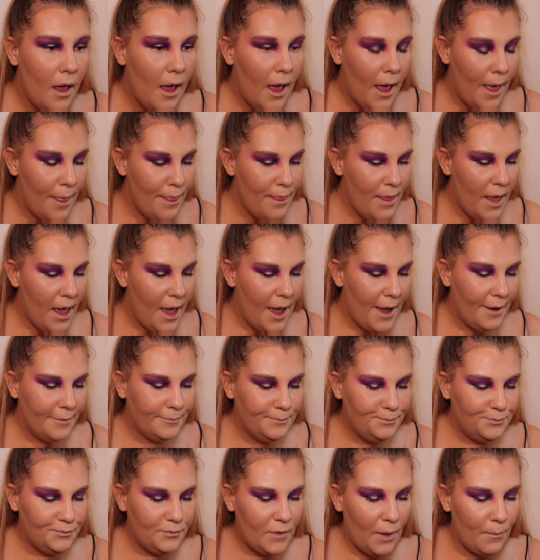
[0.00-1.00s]
And
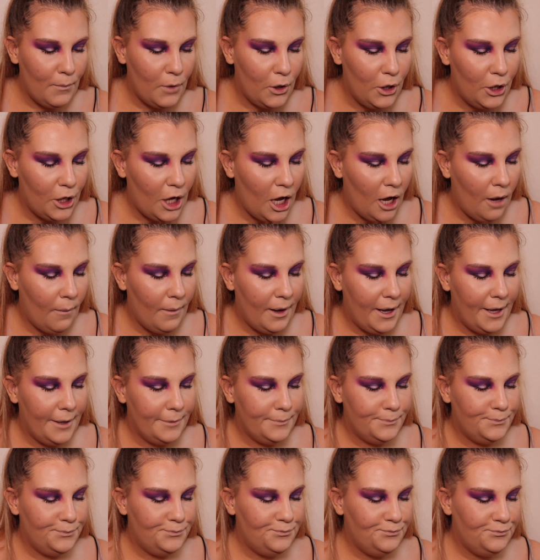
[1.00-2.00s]
then I'm going to go
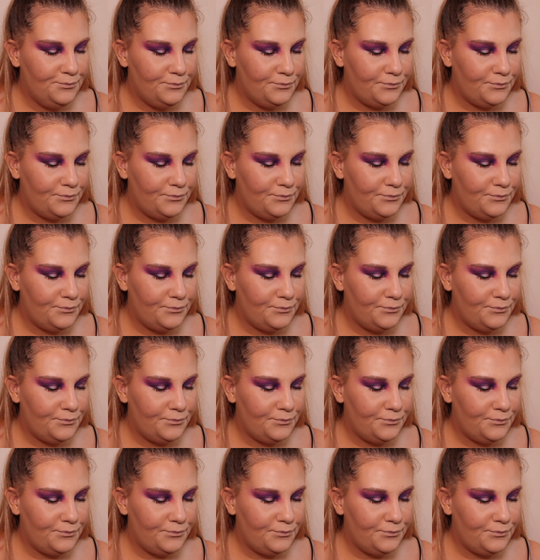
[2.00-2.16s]
in